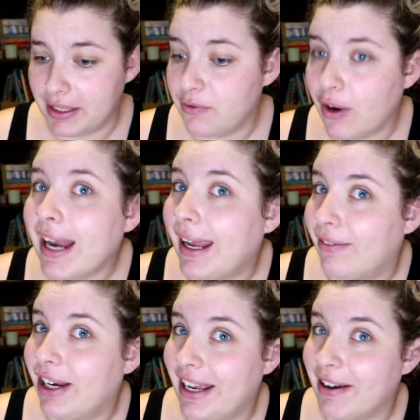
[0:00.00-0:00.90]
It's Friday
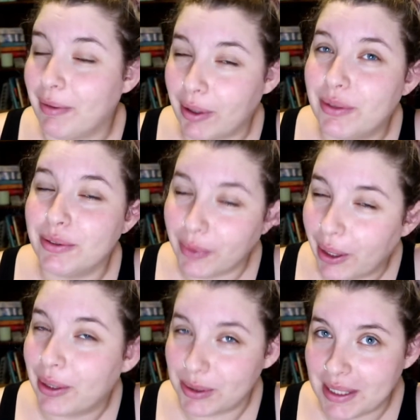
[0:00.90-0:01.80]
right now. I'm going to
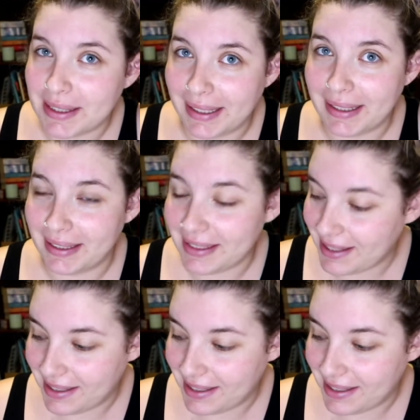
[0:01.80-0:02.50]
work dressed like this.